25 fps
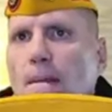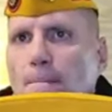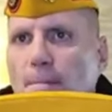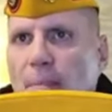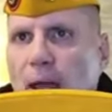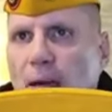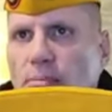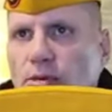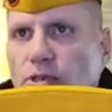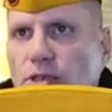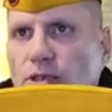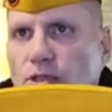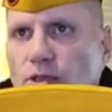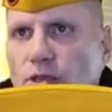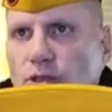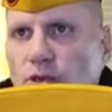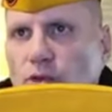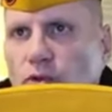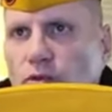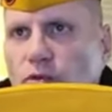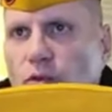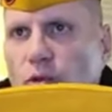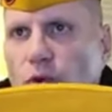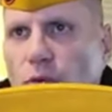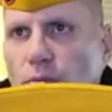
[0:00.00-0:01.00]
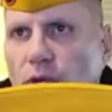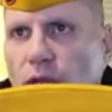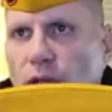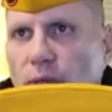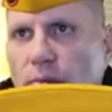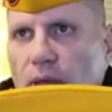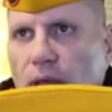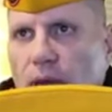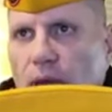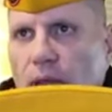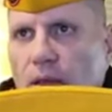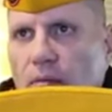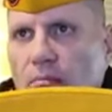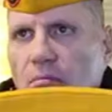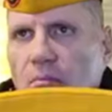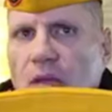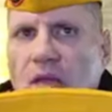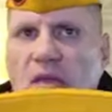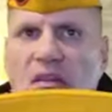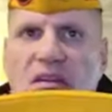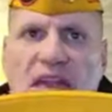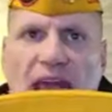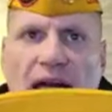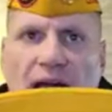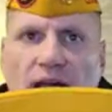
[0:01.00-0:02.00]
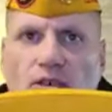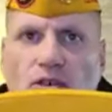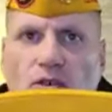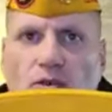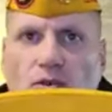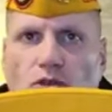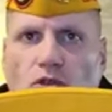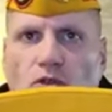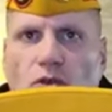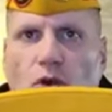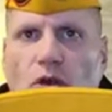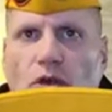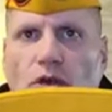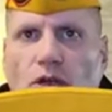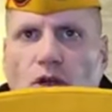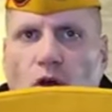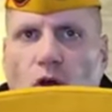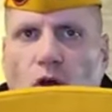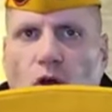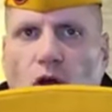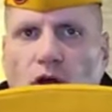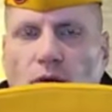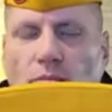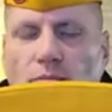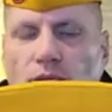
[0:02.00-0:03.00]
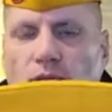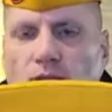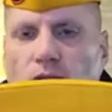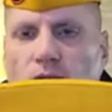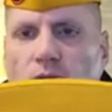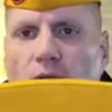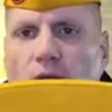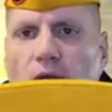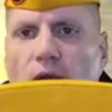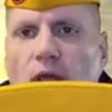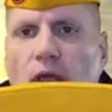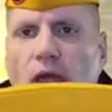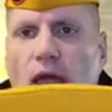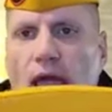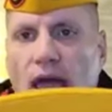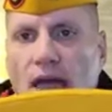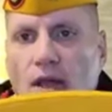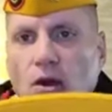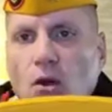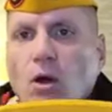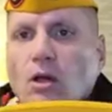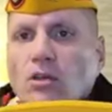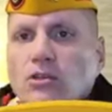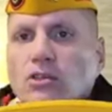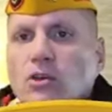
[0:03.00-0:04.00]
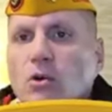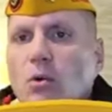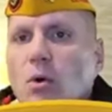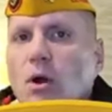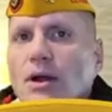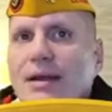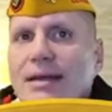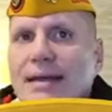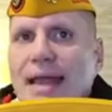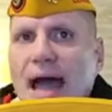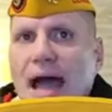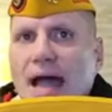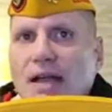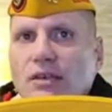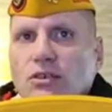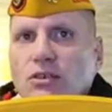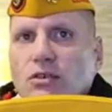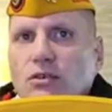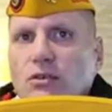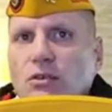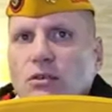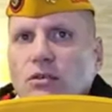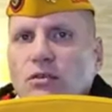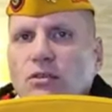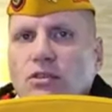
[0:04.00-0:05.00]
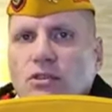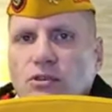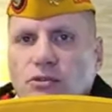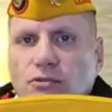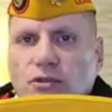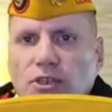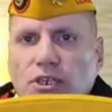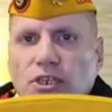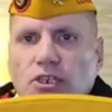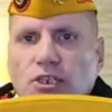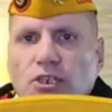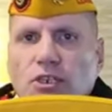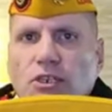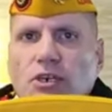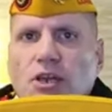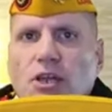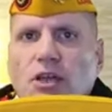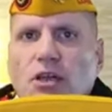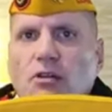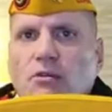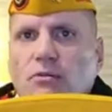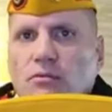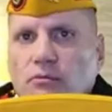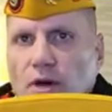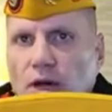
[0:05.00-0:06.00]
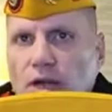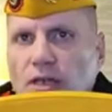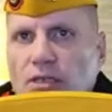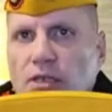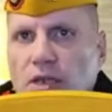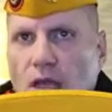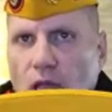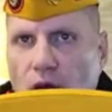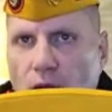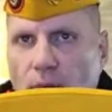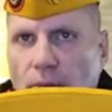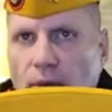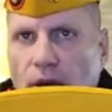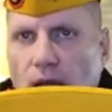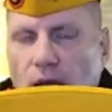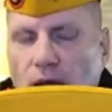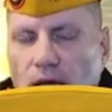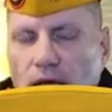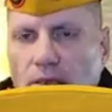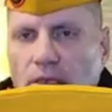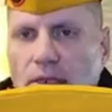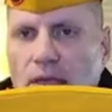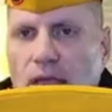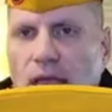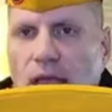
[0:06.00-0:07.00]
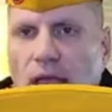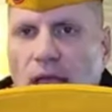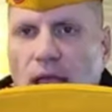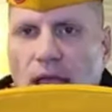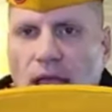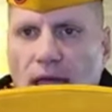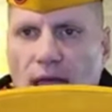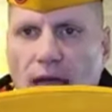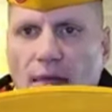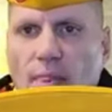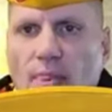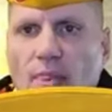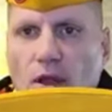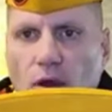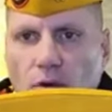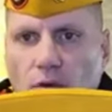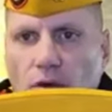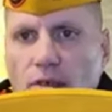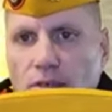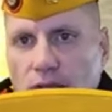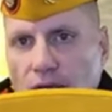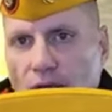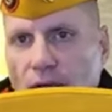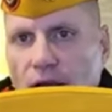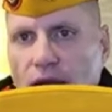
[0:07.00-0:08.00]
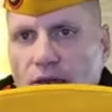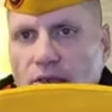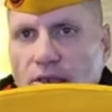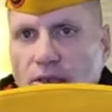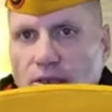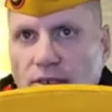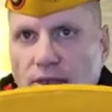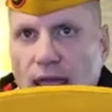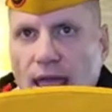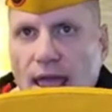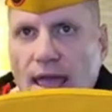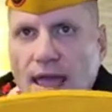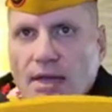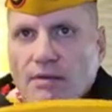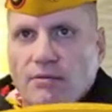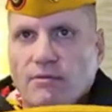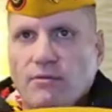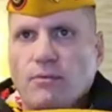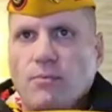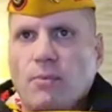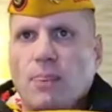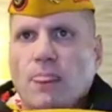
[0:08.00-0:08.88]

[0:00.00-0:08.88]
members of the Uniform Committee, National Sergeant at Arms, and also our National Division Vice Commandants and their entire staff